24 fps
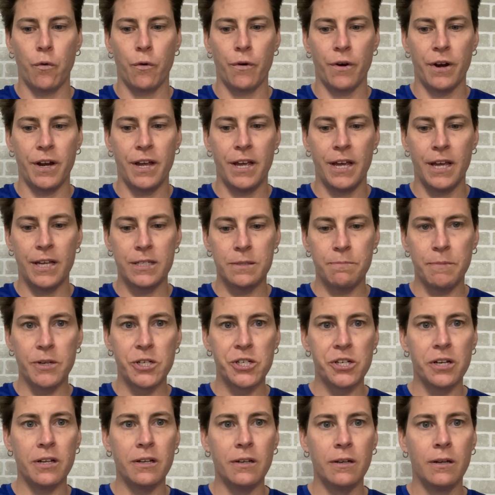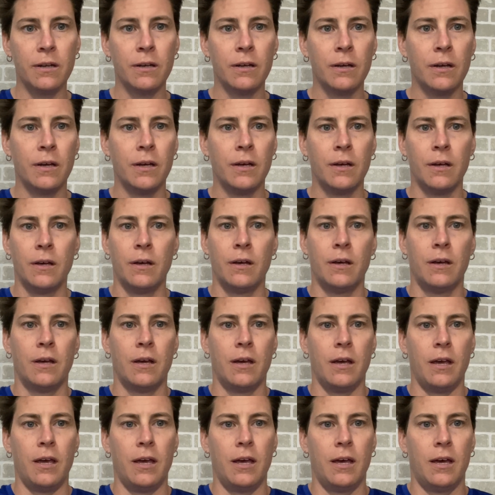his mission.
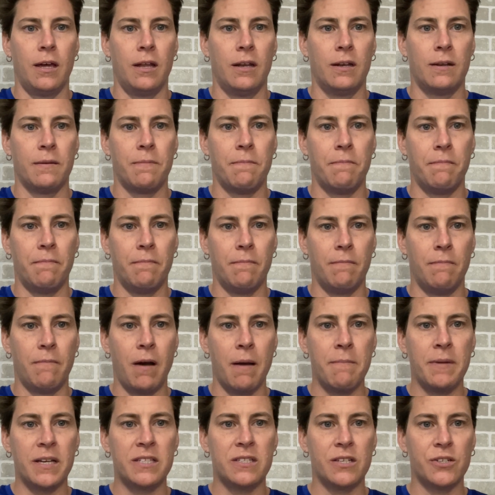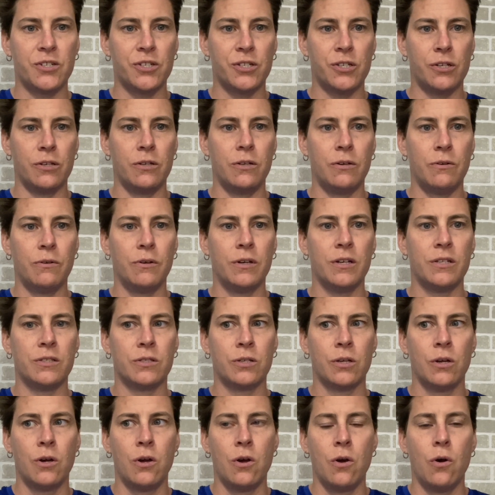And my message to you
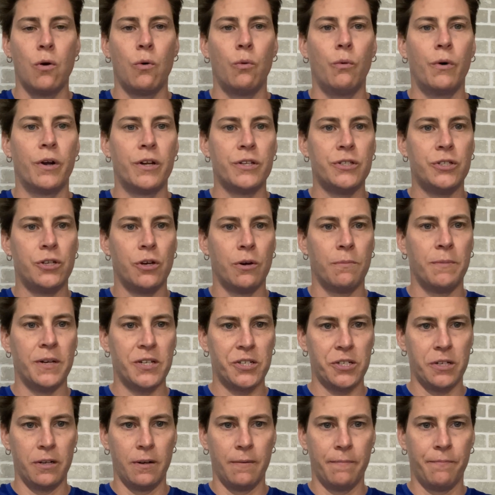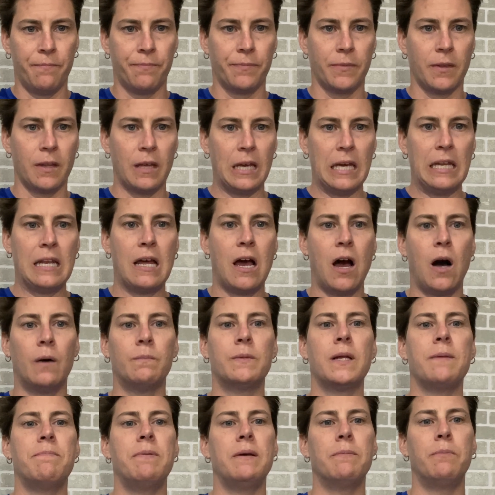is, what is your mission? And how
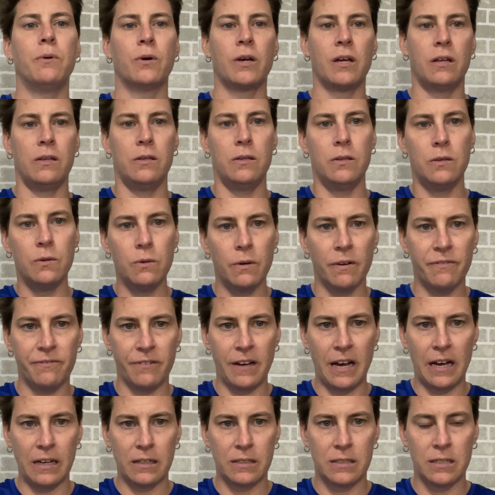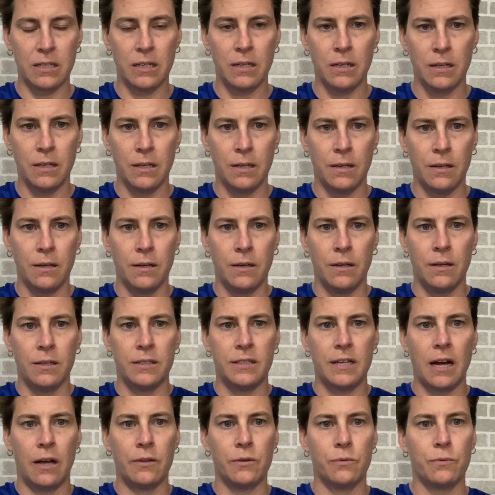many people can you affect
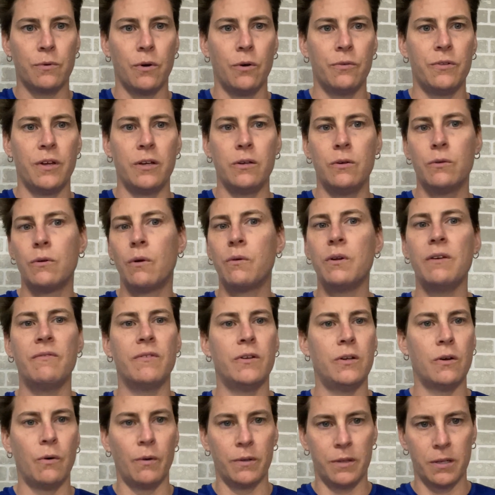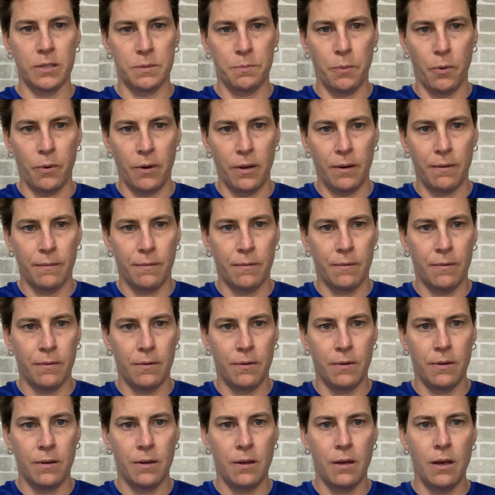down the road that you don't even know at this point?
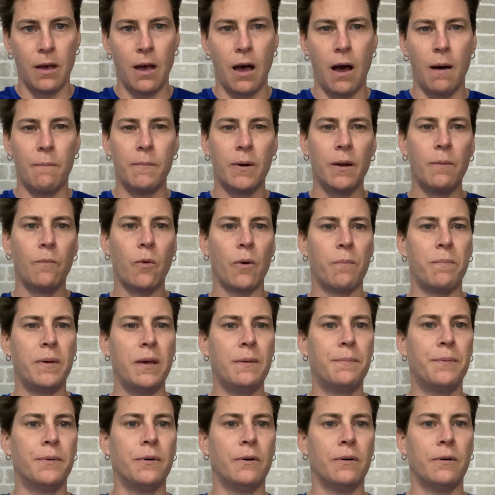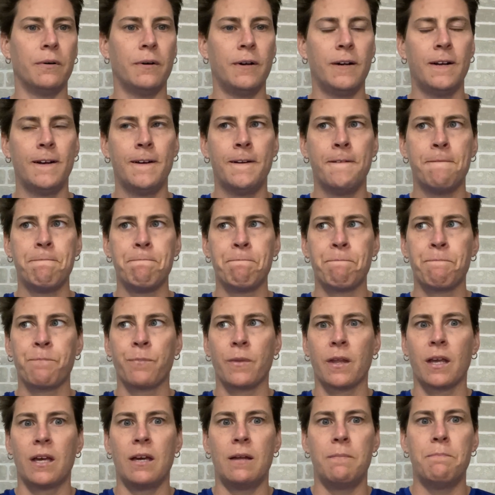How many more people
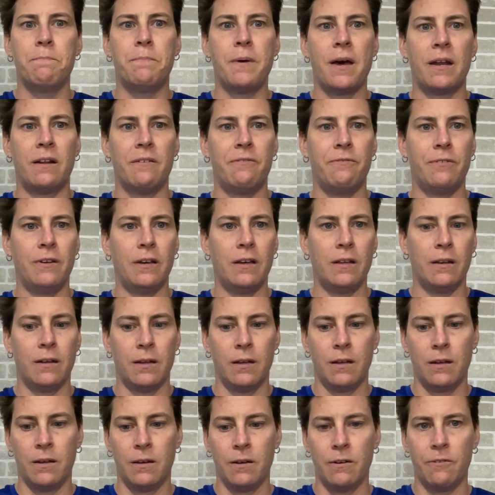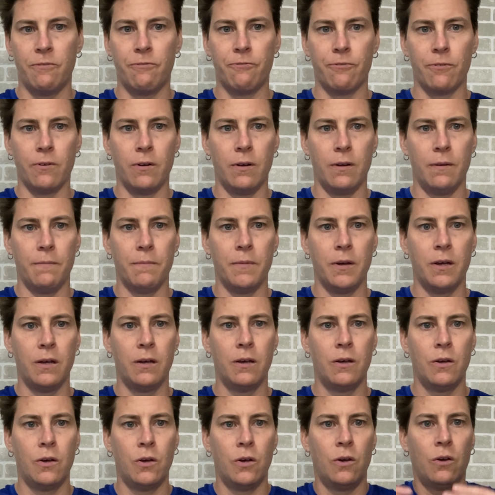can benefit from
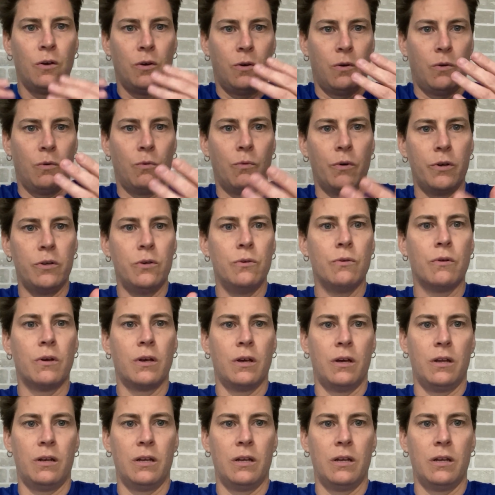what you can